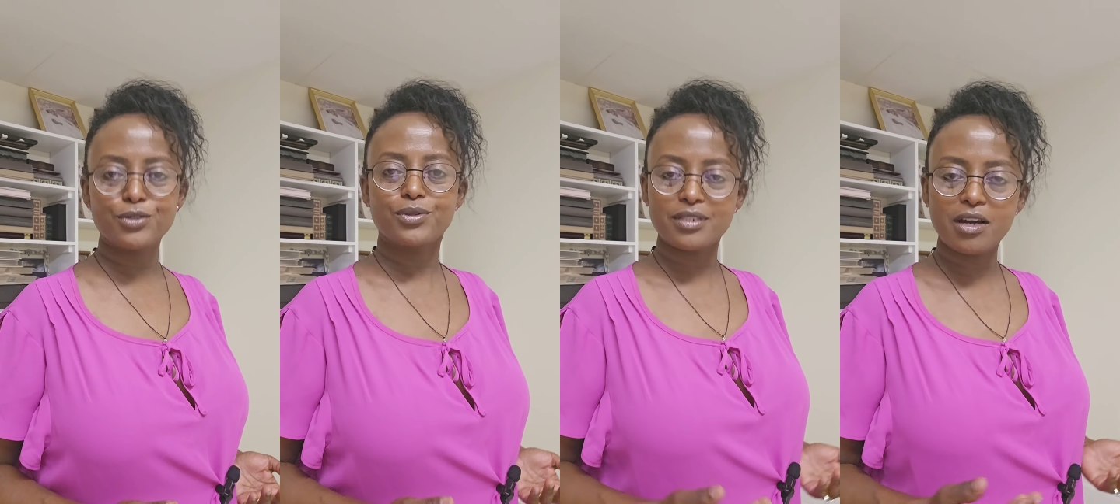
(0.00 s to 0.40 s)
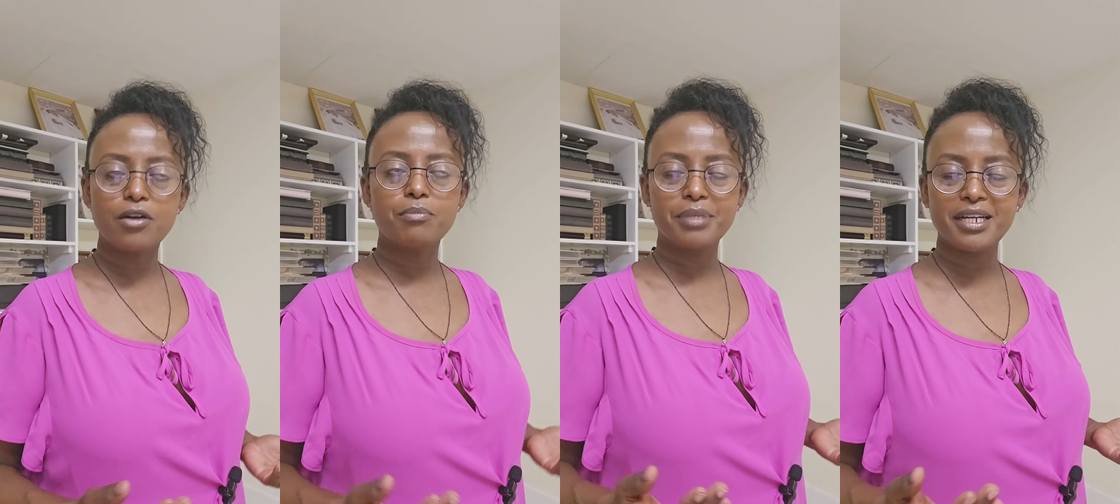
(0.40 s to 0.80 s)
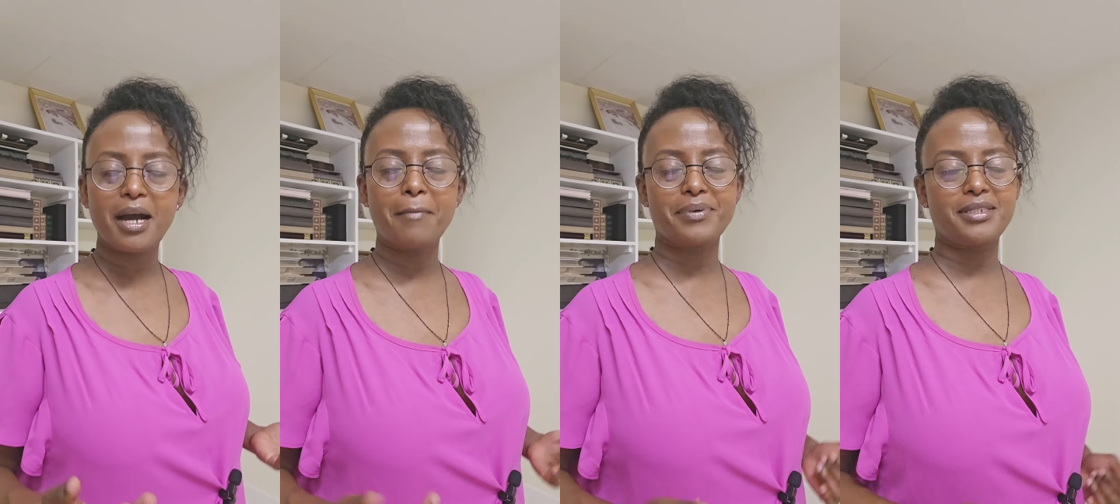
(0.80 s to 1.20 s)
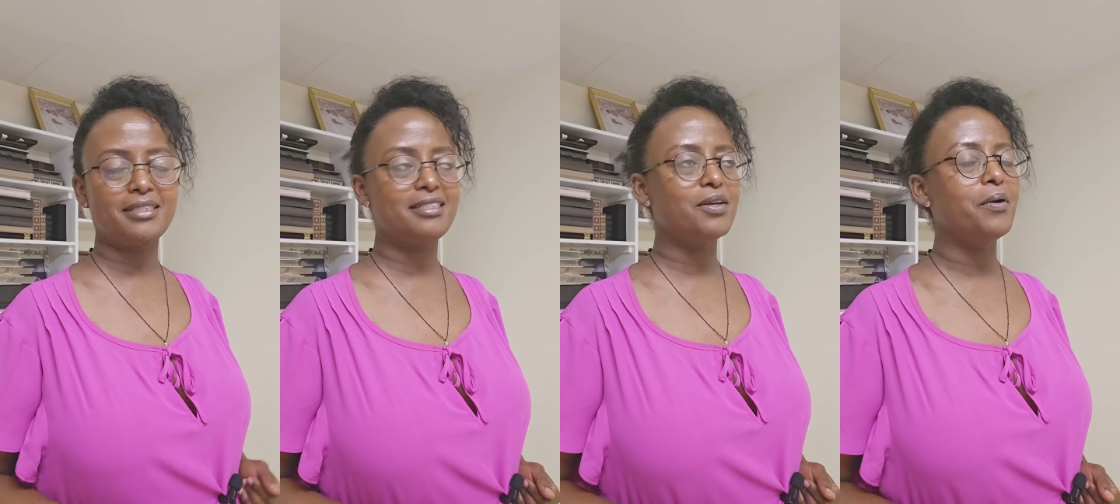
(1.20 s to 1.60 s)
So these are big
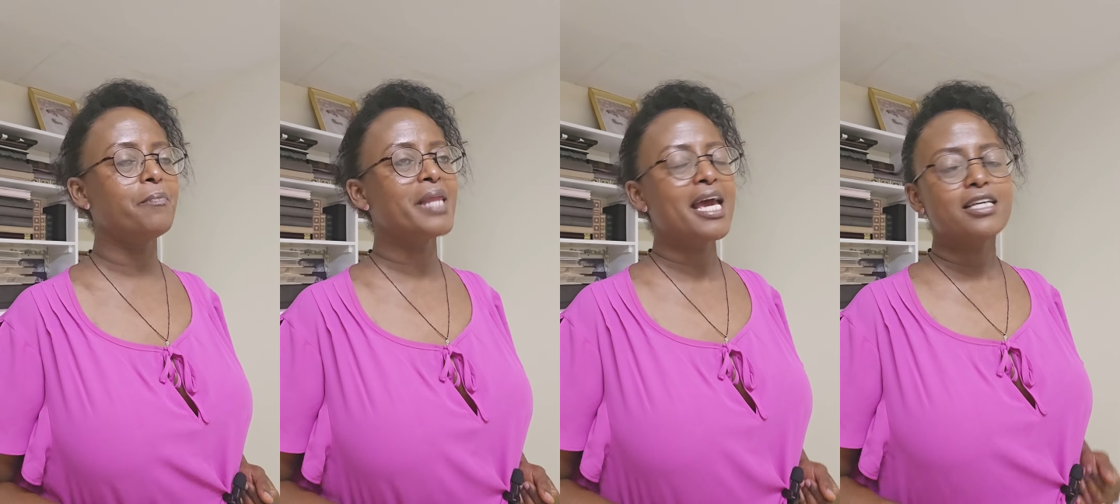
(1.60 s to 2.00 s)
companies, you know?